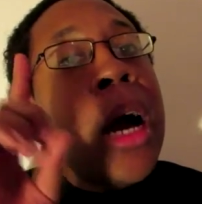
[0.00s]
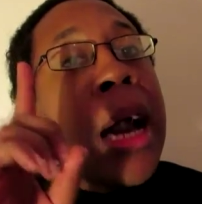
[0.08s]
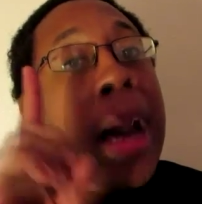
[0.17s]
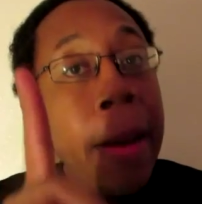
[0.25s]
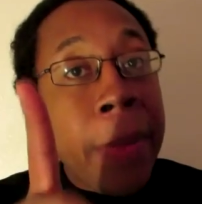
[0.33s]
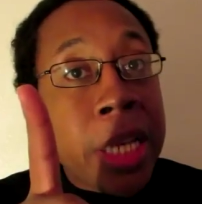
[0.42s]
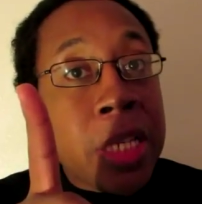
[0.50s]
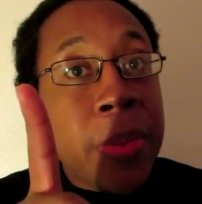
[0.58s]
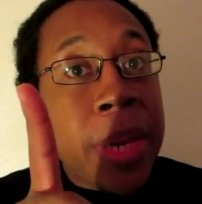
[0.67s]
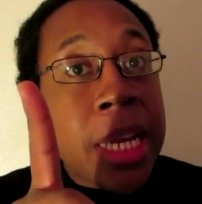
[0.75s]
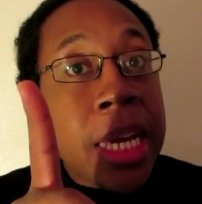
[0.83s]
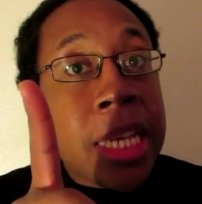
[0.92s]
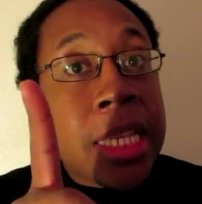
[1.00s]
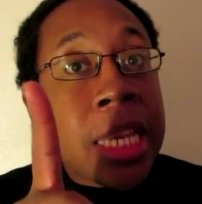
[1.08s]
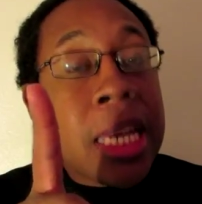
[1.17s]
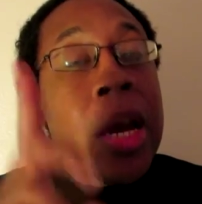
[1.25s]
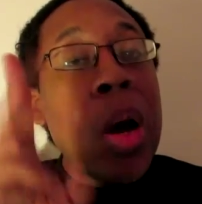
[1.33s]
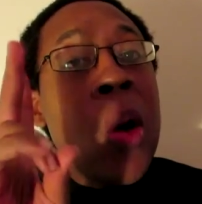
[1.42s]
How much money is
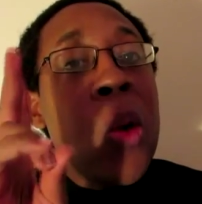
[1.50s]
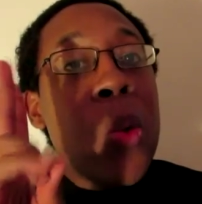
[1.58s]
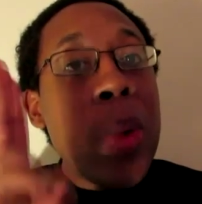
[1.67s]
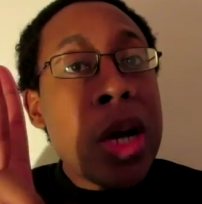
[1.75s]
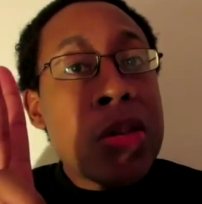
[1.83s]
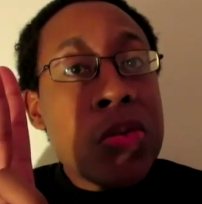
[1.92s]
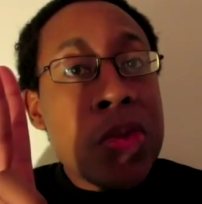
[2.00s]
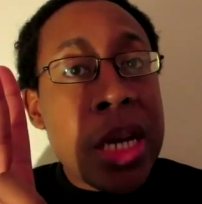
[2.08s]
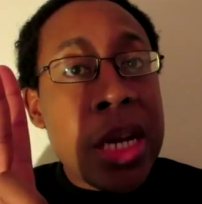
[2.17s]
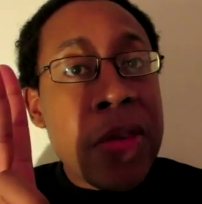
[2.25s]
it? Where'd you get